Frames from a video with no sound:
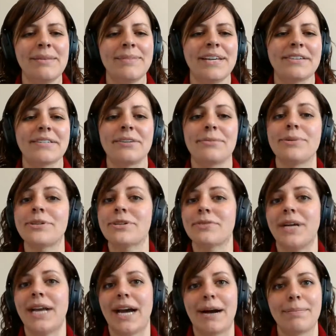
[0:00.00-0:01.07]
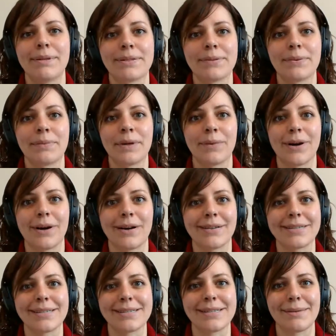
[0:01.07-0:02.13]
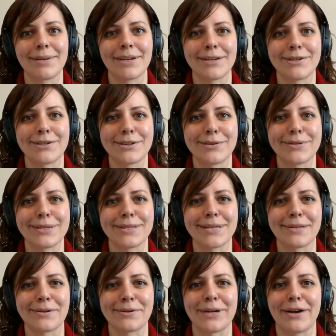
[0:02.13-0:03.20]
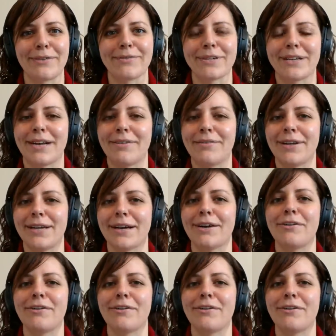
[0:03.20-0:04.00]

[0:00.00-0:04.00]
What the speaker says: Because so much of what happens when we work on systemic issues is that there's often kind of like